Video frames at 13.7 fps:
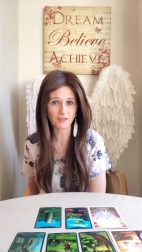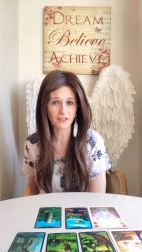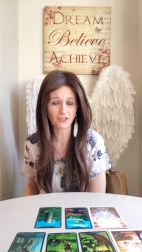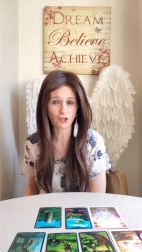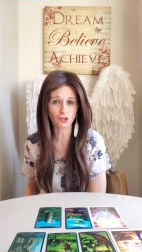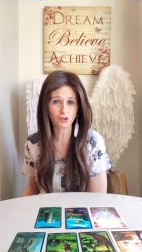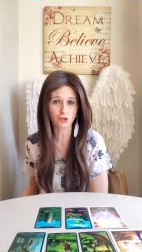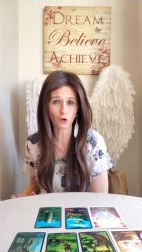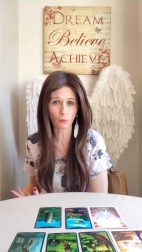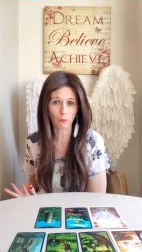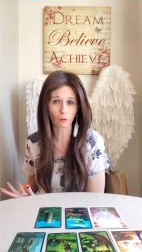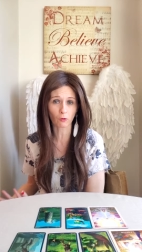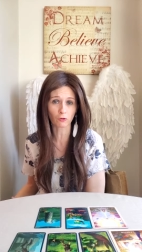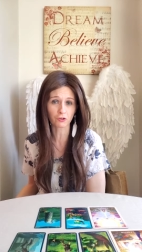It's a
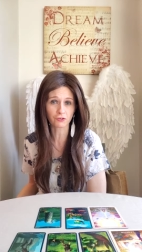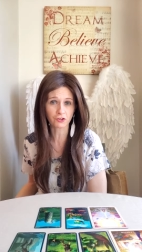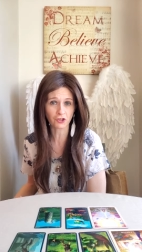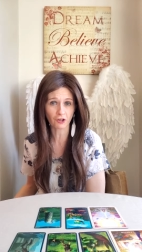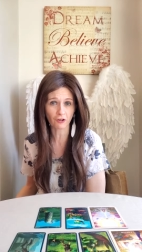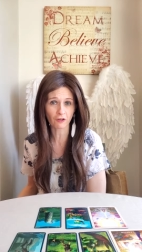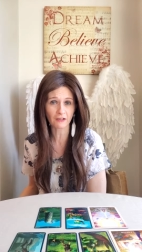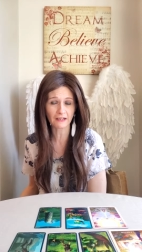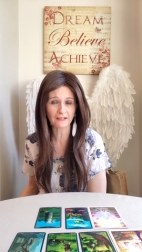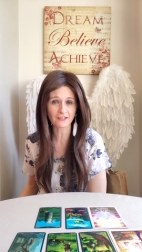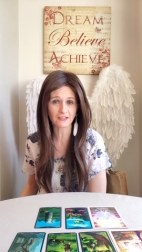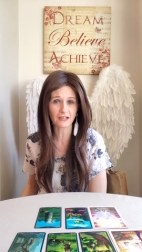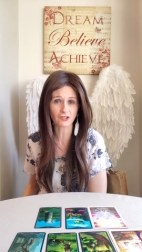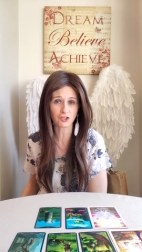double journey.
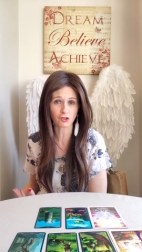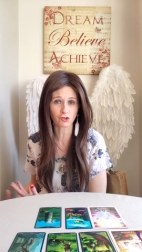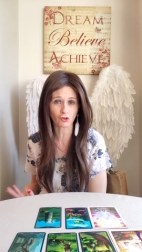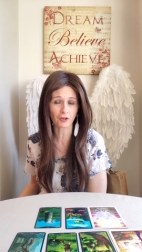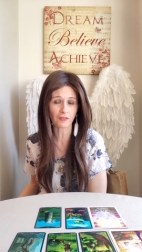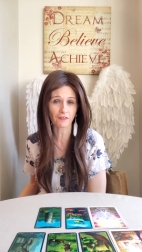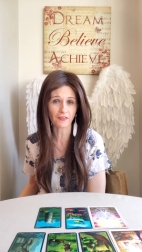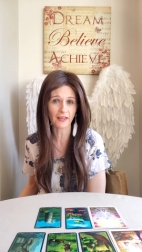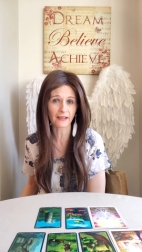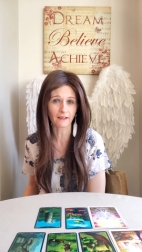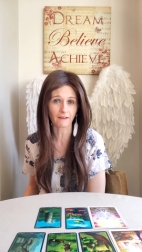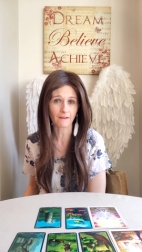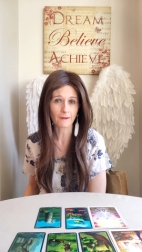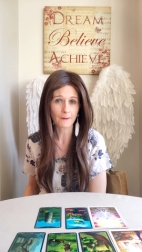It's, it's a joint
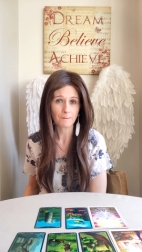thing.